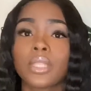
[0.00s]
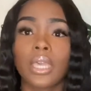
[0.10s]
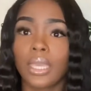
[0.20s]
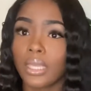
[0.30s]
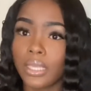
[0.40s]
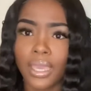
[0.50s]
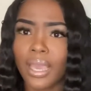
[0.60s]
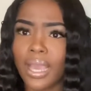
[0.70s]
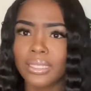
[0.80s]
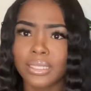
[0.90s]
And yeah,
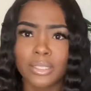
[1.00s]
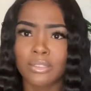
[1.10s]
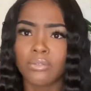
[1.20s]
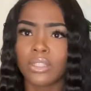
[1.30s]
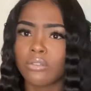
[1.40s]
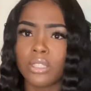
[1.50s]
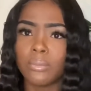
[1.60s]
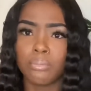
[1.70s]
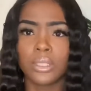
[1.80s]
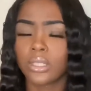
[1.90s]
I just literally
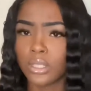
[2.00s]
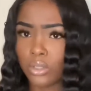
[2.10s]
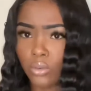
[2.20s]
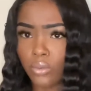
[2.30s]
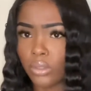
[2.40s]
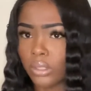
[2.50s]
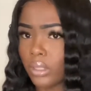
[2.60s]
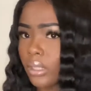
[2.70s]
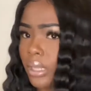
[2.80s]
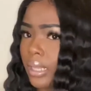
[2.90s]
put this on
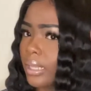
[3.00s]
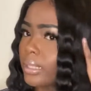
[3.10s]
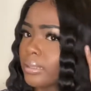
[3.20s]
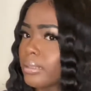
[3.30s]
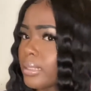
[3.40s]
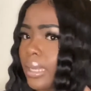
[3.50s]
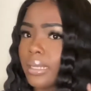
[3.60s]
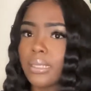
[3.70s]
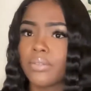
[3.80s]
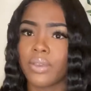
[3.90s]
and I
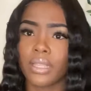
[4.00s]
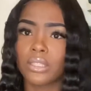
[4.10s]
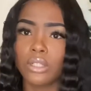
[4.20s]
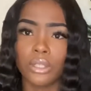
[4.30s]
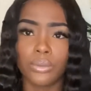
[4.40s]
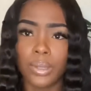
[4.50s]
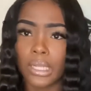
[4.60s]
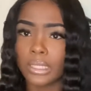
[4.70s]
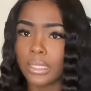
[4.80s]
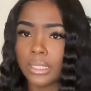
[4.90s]
didn't even have to glue
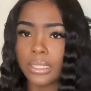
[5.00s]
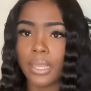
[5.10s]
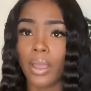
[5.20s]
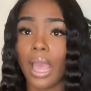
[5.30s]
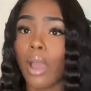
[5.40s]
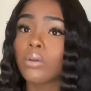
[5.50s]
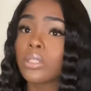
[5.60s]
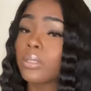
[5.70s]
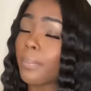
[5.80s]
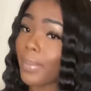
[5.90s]
anything down. I was
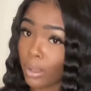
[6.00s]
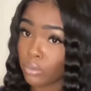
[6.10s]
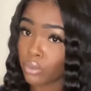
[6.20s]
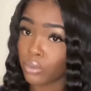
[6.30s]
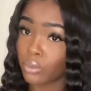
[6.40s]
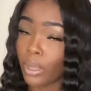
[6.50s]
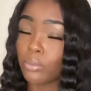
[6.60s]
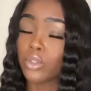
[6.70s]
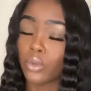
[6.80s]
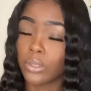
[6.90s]

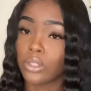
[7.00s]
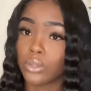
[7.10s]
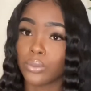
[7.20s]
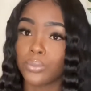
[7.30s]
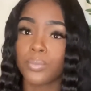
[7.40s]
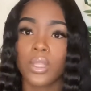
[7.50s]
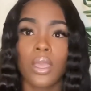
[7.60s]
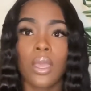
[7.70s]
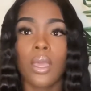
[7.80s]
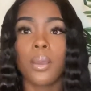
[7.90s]
going to,
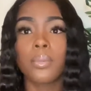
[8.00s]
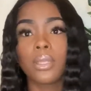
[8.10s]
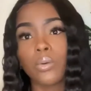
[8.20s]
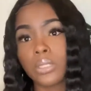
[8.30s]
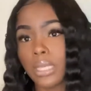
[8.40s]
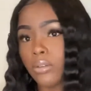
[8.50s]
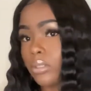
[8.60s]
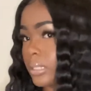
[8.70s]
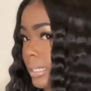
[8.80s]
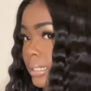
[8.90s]
but then once I
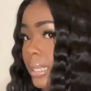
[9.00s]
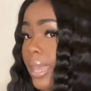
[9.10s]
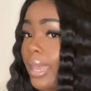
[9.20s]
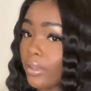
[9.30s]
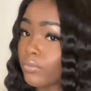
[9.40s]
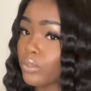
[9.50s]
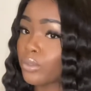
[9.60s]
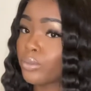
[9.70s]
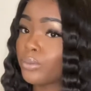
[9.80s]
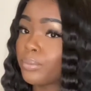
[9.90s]
noticed I didn't have
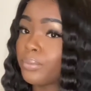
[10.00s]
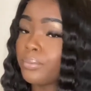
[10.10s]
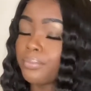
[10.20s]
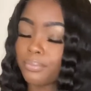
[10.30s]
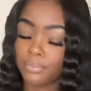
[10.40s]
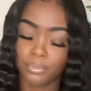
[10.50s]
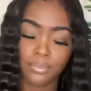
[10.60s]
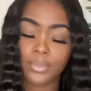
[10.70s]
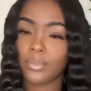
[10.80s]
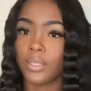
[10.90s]
to,
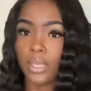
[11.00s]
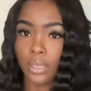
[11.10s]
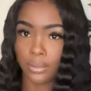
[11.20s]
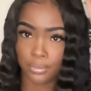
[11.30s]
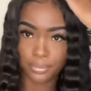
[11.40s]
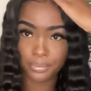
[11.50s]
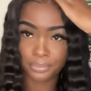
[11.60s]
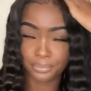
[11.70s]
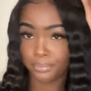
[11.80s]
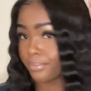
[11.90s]
yeah,
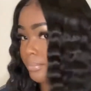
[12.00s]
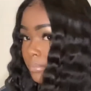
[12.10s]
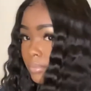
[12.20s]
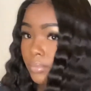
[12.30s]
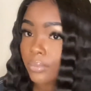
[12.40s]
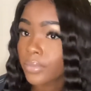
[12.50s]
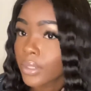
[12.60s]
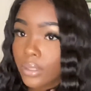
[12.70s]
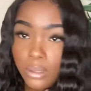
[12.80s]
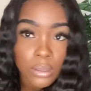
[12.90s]

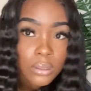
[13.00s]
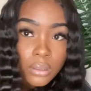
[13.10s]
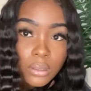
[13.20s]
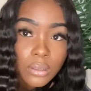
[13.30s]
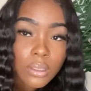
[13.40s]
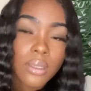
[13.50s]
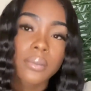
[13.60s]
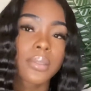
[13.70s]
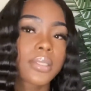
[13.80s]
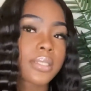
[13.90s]
this looks
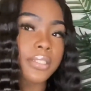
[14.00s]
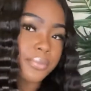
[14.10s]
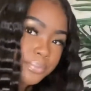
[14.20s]
amazing.